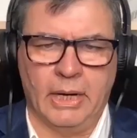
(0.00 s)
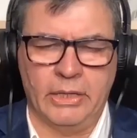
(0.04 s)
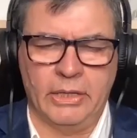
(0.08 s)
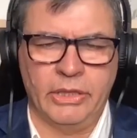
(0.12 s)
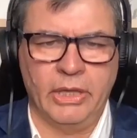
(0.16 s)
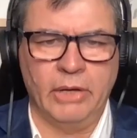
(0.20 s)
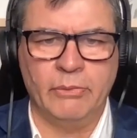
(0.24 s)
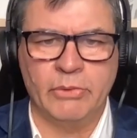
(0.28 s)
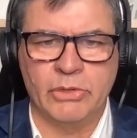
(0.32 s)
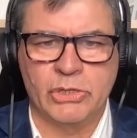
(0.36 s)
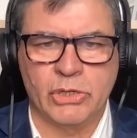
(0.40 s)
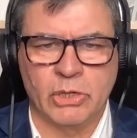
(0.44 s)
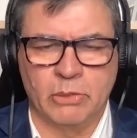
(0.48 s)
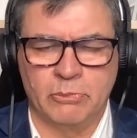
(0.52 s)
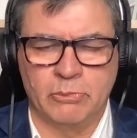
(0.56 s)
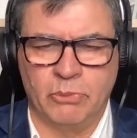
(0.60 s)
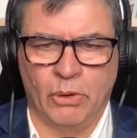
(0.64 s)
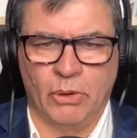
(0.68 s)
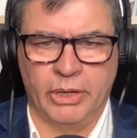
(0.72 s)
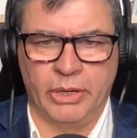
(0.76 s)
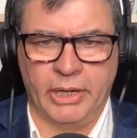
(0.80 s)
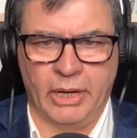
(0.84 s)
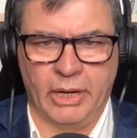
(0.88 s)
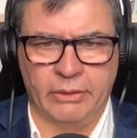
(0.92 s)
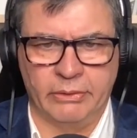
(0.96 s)
I think we should
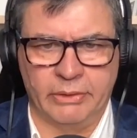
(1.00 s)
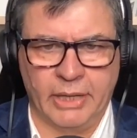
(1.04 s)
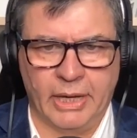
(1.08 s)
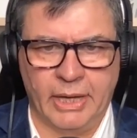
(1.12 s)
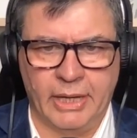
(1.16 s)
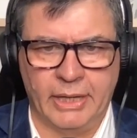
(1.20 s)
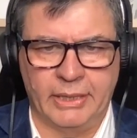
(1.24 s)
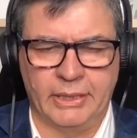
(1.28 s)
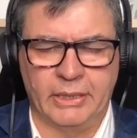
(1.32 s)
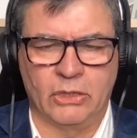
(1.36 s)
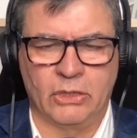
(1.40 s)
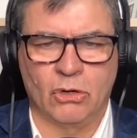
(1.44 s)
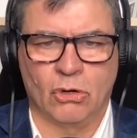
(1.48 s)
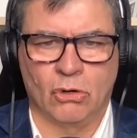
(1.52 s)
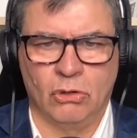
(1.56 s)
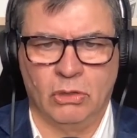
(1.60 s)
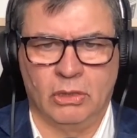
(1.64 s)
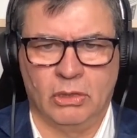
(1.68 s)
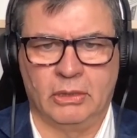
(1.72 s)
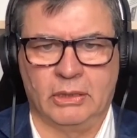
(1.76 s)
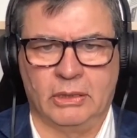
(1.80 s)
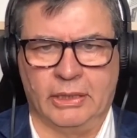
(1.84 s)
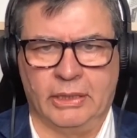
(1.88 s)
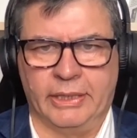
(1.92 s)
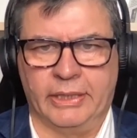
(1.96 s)
point out that
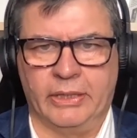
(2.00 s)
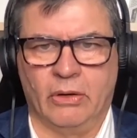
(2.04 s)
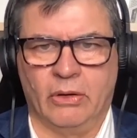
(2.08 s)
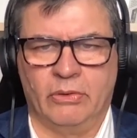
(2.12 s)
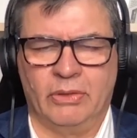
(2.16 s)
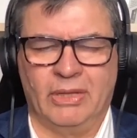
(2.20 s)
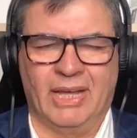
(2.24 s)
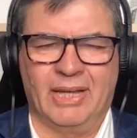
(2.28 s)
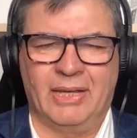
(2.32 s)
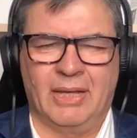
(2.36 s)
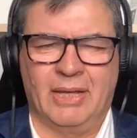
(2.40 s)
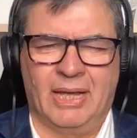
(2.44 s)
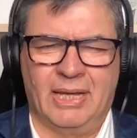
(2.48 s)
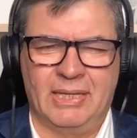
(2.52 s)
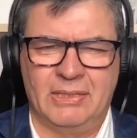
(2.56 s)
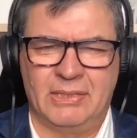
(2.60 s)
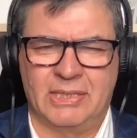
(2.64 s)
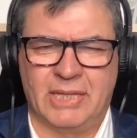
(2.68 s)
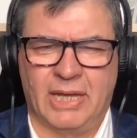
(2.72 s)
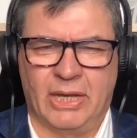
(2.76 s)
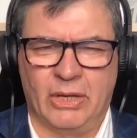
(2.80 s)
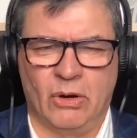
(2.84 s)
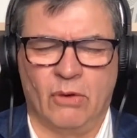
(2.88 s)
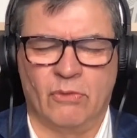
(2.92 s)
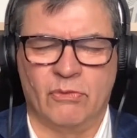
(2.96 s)
currently, like I
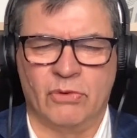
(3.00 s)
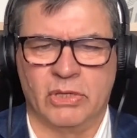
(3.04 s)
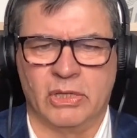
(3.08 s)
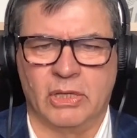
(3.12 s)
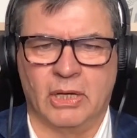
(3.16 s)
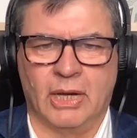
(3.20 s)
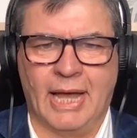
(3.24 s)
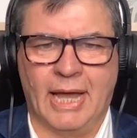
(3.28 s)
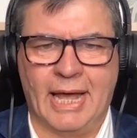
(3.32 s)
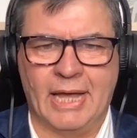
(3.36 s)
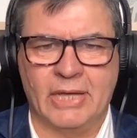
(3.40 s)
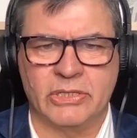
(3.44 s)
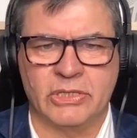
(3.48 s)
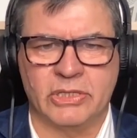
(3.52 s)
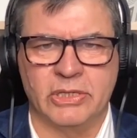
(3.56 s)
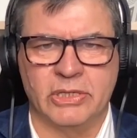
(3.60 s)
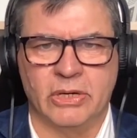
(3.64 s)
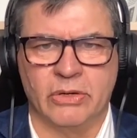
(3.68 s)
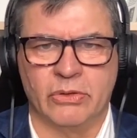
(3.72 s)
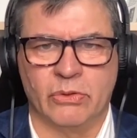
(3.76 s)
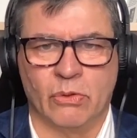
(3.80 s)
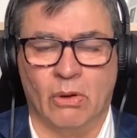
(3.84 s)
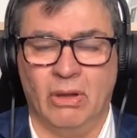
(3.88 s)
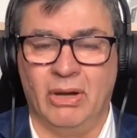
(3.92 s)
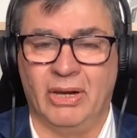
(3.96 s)
say, over the last
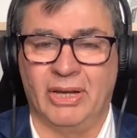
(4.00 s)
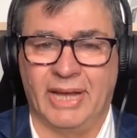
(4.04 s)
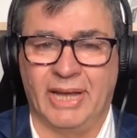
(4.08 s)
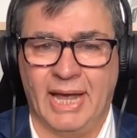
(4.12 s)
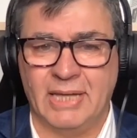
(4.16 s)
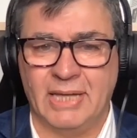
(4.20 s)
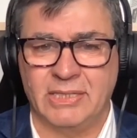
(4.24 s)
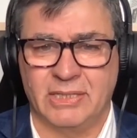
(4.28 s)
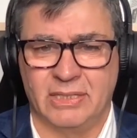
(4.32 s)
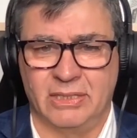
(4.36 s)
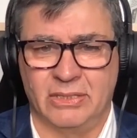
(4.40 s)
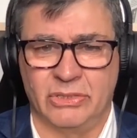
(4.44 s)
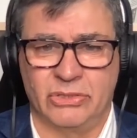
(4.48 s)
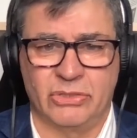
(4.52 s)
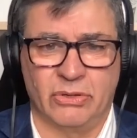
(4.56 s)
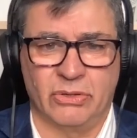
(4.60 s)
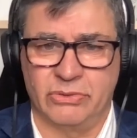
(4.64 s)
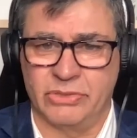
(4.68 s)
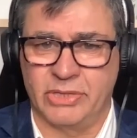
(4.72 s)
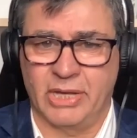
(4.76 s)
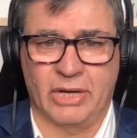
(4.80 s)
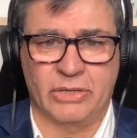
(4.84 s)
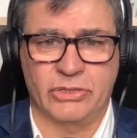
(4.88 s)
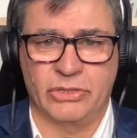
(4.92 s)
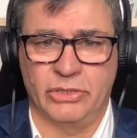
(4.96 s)
year, the oil and gas industry
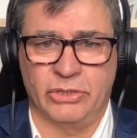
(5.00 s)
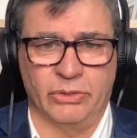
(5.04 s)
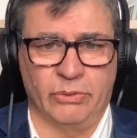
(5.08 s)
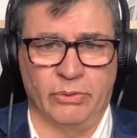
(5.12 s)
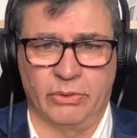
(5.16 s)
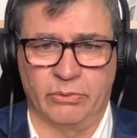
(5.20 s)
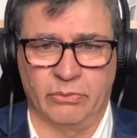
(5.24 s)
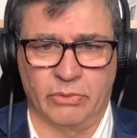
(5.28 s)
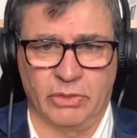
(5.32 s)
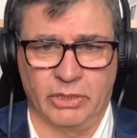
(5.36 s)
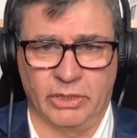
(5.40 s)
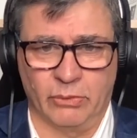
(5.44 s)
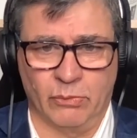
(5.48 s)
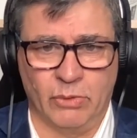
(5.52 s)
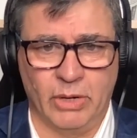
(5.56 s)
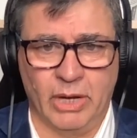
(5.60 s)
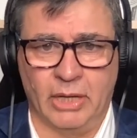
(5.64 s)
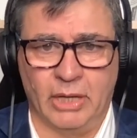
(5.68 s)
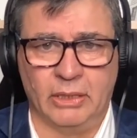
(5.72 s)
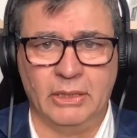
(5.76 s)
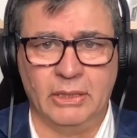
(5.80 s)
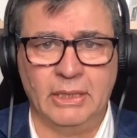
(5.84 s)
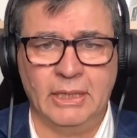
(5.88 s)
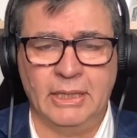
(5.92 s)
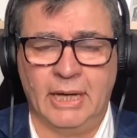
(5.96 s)
is actually doing really
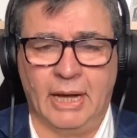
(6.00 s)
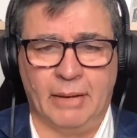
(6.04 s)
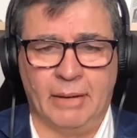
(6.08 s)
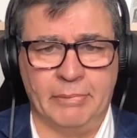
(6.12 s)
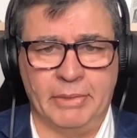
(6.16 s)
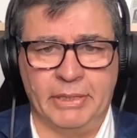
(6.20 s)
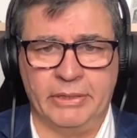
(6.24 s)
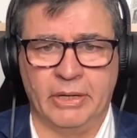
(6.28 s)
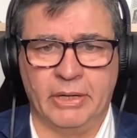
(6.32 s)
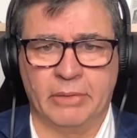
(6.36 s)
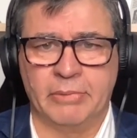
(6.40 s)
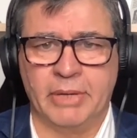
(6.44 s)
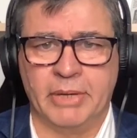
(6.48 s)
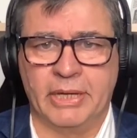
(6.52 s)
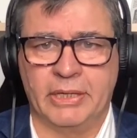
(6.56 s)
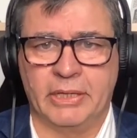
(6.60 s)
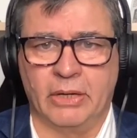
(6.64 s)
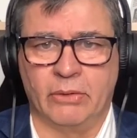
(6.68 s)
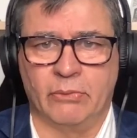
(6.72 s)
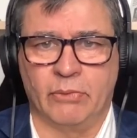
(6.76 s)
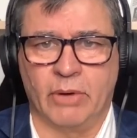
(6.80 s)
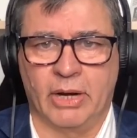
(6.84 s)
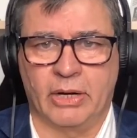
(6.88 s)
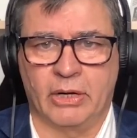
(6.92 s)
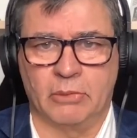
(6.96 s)
well. I mean, they're
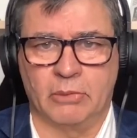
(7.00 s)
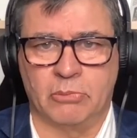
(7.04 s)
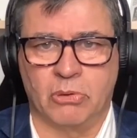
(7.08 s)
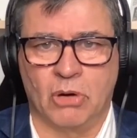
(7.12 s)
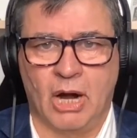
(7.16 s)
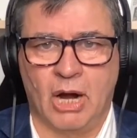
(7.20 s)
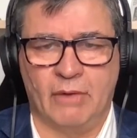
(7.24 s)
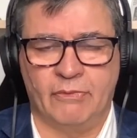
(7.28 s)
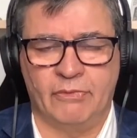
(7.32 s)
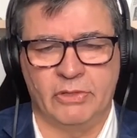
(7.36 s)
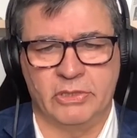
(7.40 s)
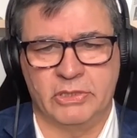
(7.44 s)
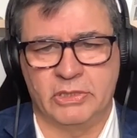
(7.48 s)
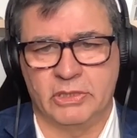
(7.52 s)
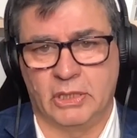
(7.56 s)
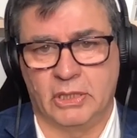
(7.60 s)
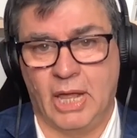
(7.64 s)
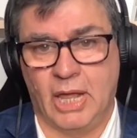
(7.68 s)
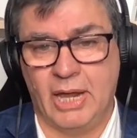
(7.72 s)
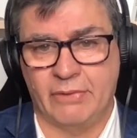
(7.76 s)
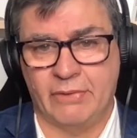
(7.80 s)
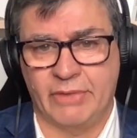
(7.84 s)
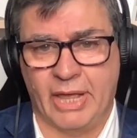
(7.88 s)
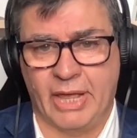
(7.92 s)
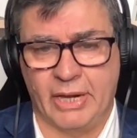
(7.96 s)
making record profits. A
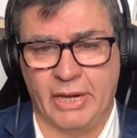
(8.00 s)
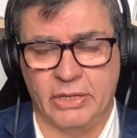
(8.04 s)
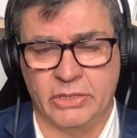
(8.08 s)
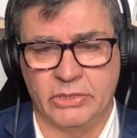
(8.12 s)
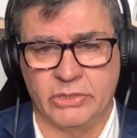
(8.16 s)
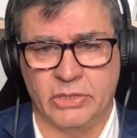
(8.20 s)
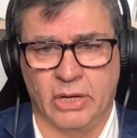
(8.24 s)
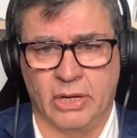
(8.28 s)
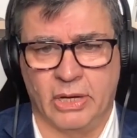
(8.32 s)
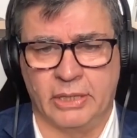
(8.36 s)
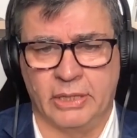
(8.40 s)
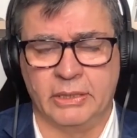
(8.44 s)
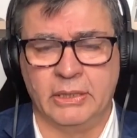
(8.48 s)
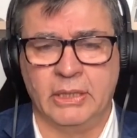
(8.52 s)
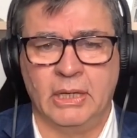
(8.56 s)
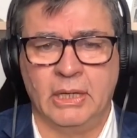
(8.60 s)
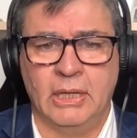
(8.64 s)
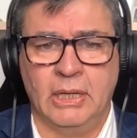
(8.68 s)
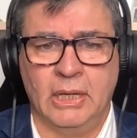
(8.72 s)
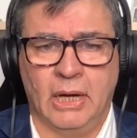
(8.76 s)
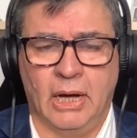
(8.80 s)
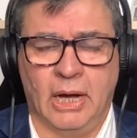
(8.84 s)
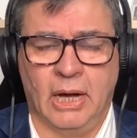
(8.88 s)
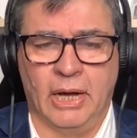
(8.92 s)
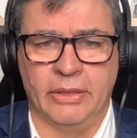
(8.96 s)
lot of that is on
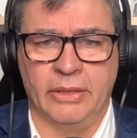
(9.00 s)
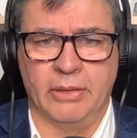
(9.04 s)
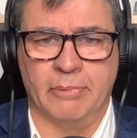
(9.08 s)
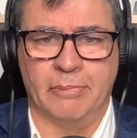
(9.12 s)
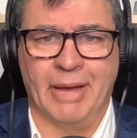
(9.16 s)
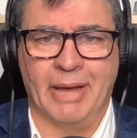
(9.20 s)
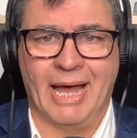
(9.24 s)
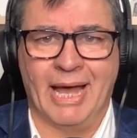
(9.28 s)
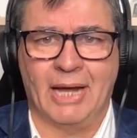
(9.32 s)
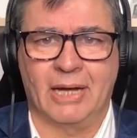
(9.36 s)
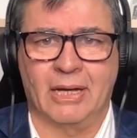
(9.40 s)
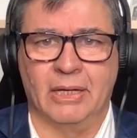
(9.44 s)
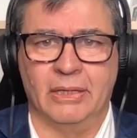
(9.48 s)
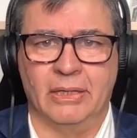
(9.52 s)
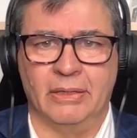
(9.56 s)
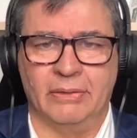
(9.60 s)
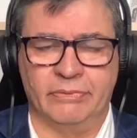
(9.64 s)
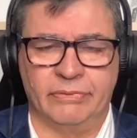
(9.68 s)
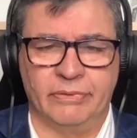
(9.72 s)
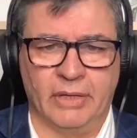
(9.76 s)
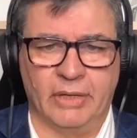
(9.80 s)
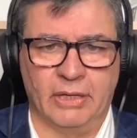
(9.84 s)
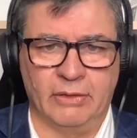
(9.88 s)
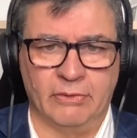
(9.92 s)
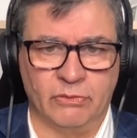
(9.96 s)
the back
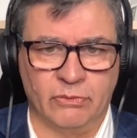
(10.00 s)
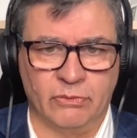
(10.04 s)
of